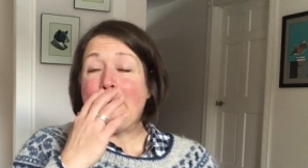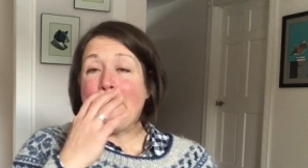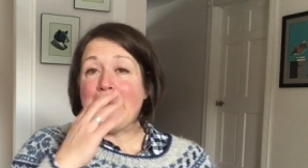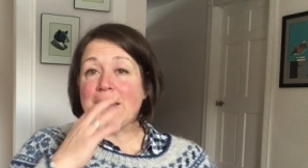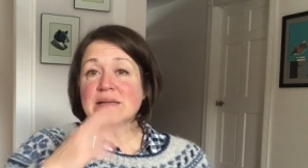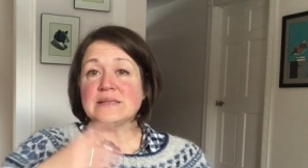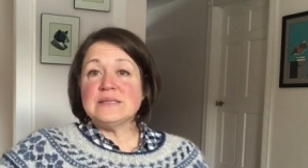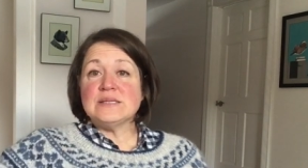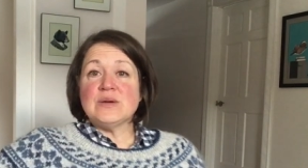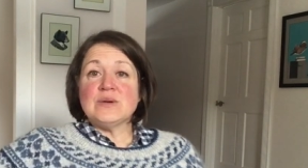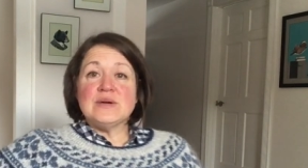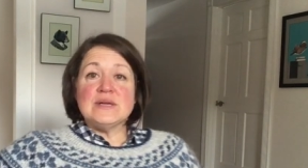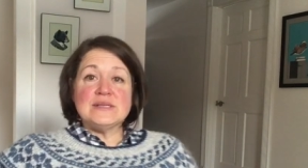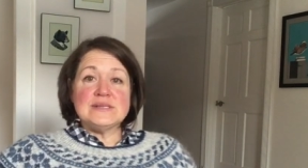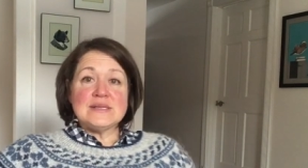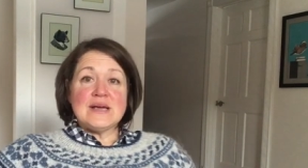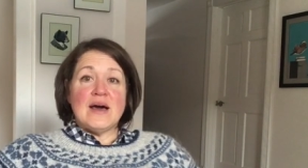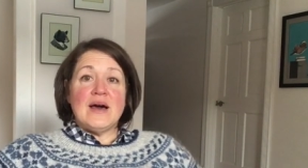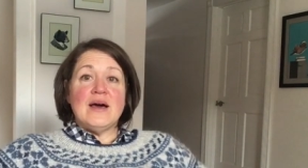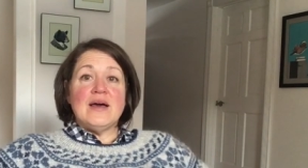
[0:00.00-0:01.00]
and so it's
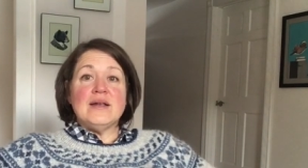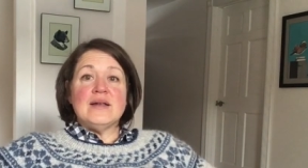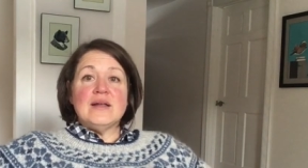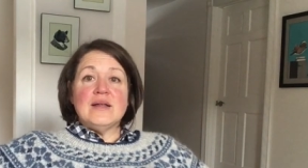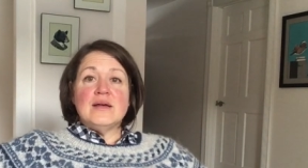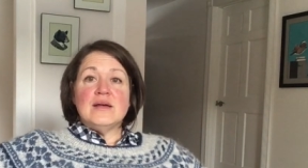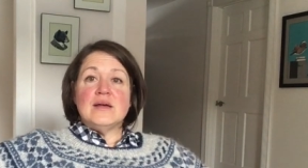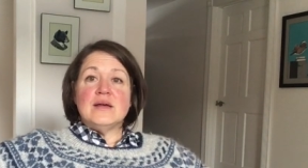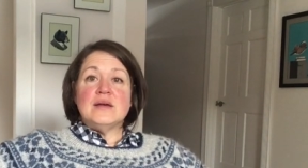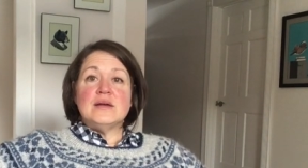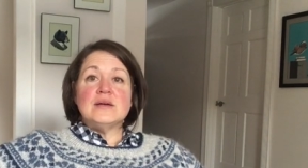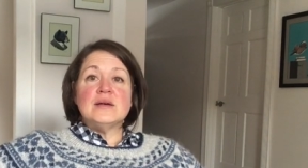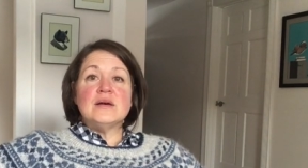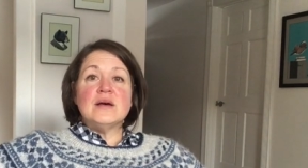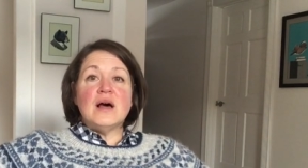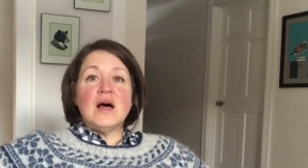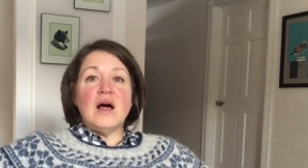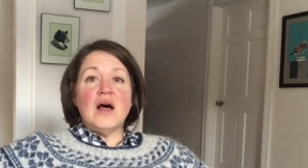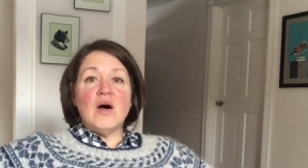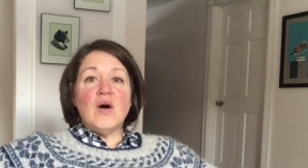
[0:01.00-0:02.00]
got
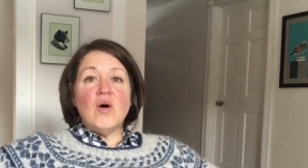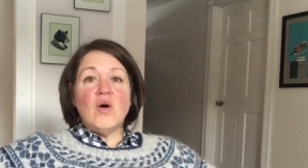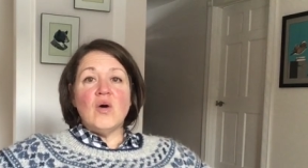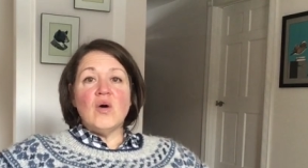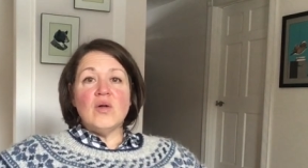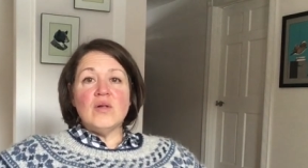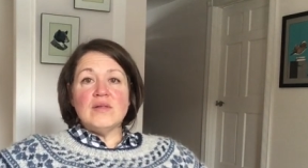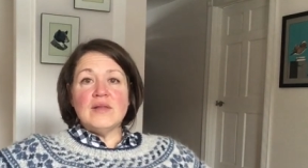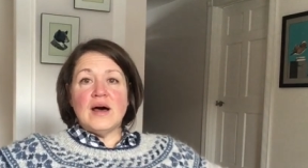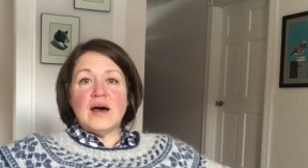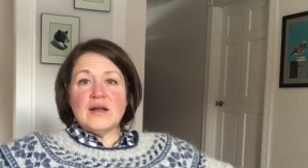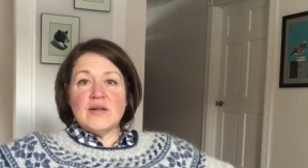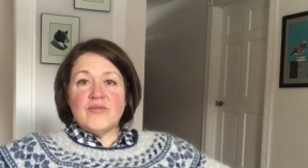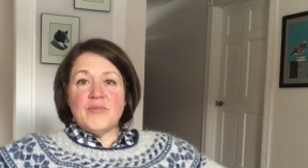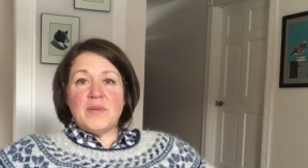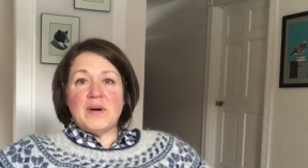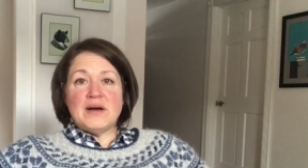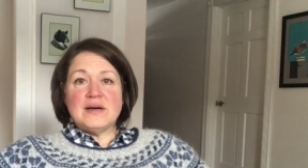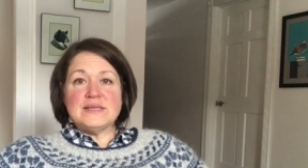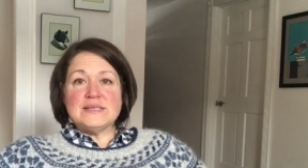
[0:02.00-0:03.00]
a whole lot of
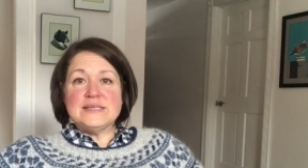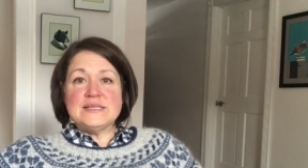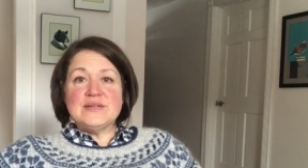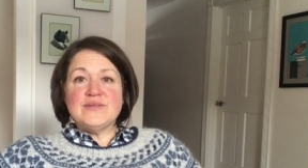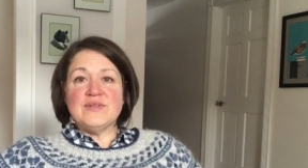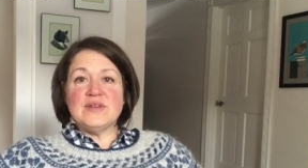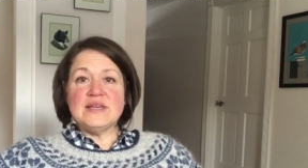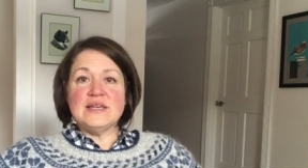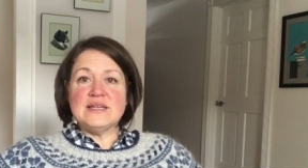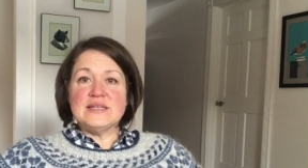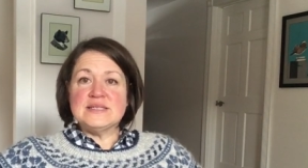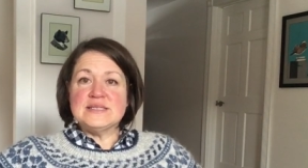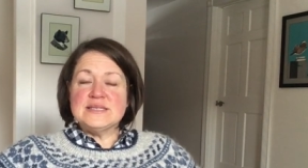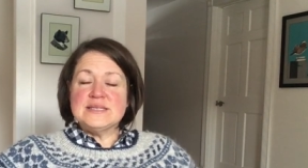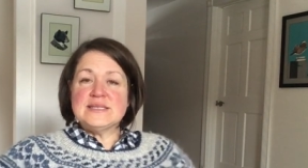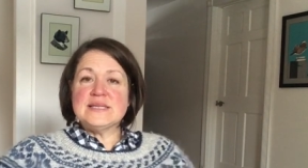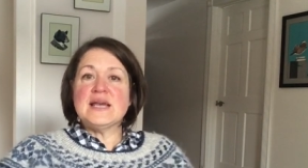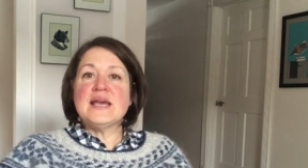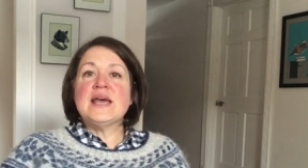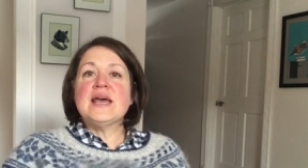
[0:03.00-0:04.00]
positive ease,
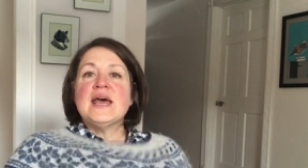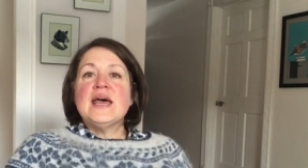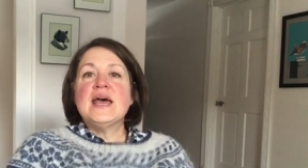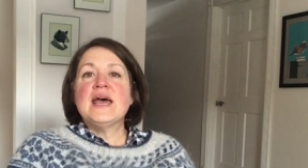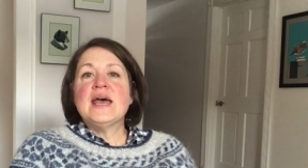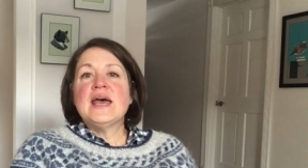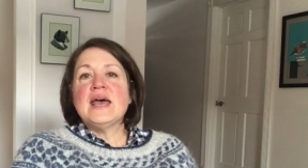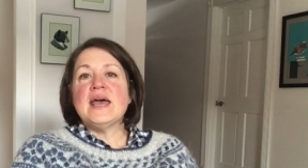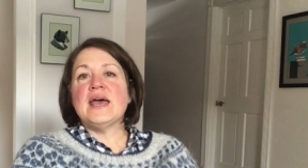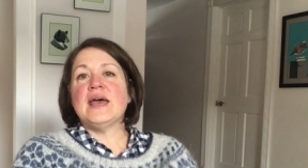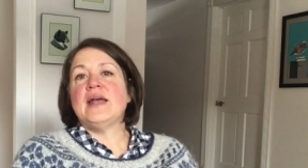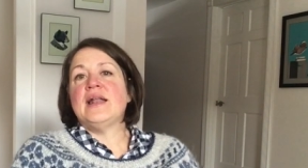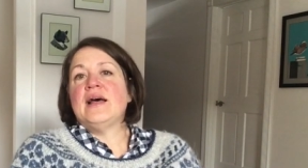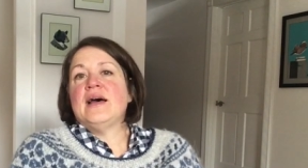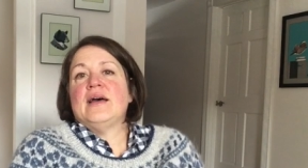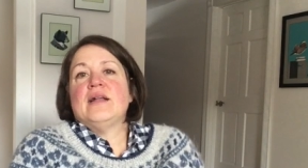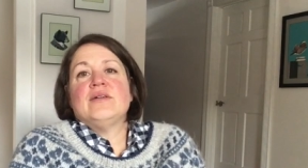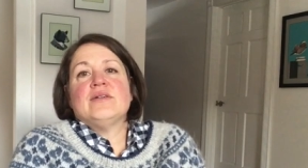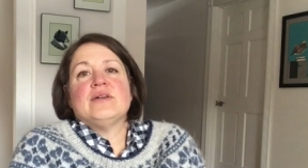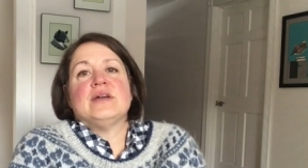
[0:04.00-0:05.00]
and
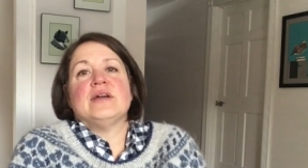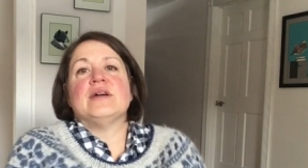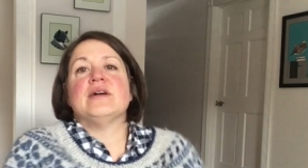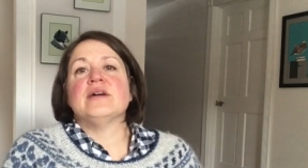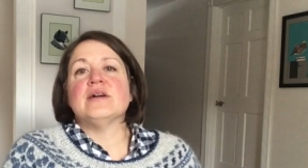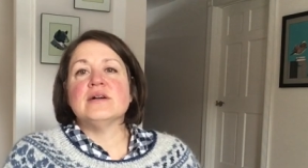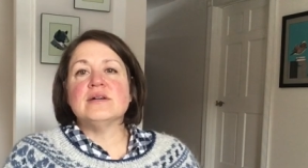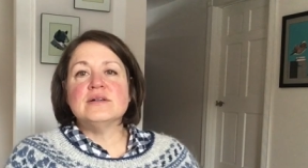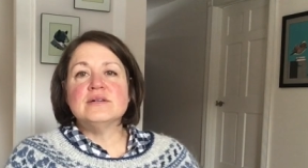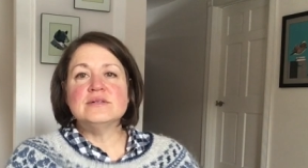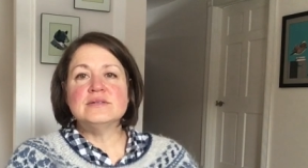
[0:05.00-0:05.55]
I don't care.